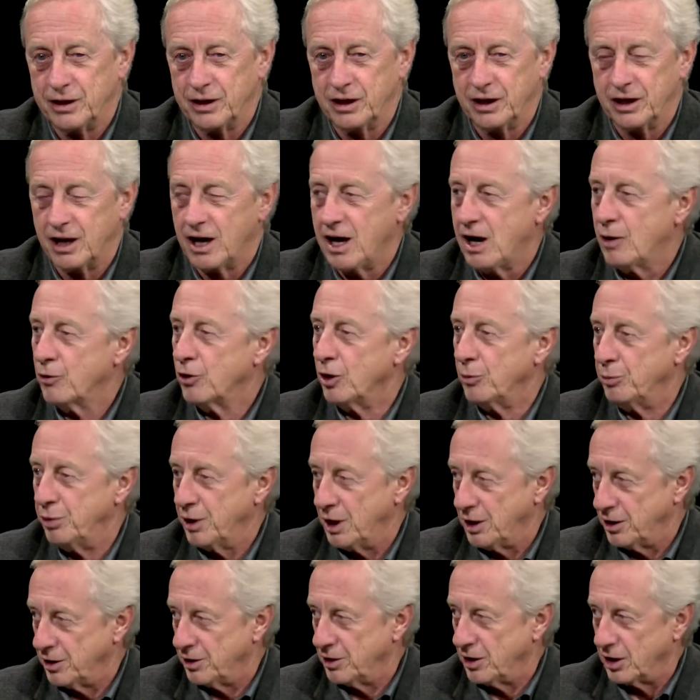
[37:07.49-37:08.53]
in our
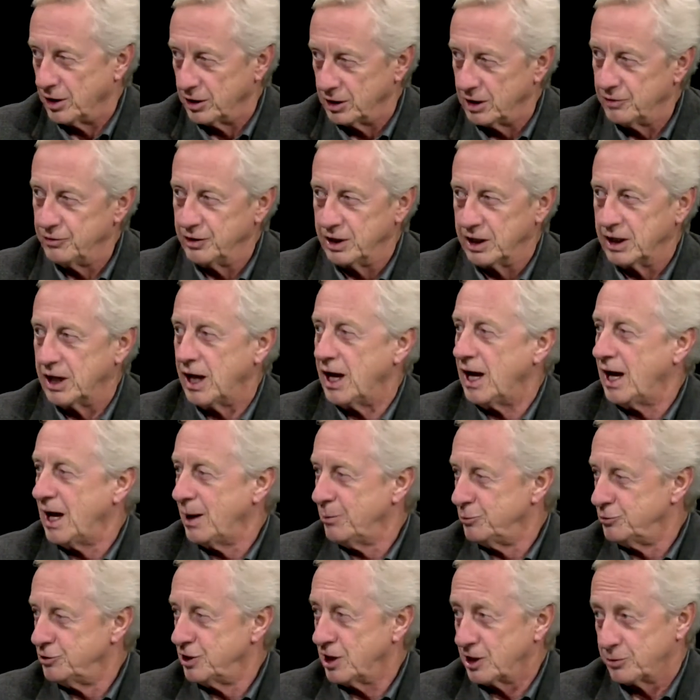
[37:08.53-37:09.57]
opinion, are living in
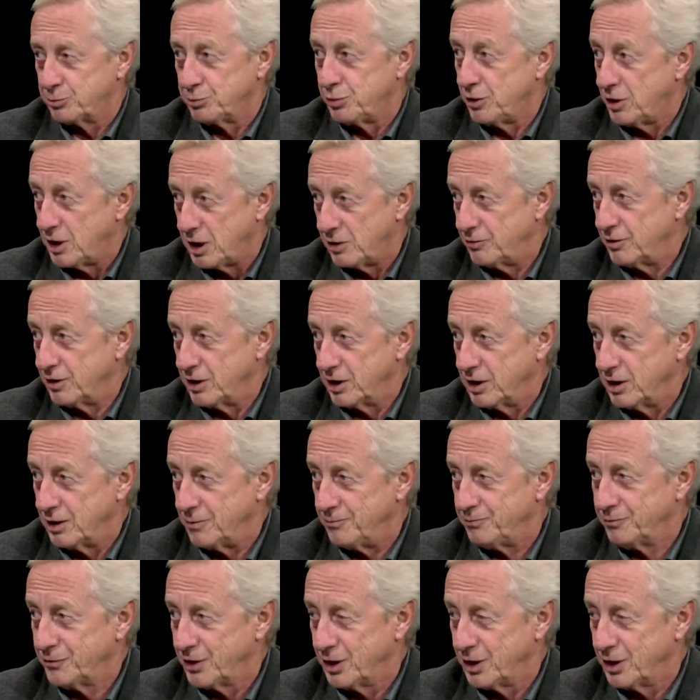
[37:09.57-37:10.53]
abject poverty.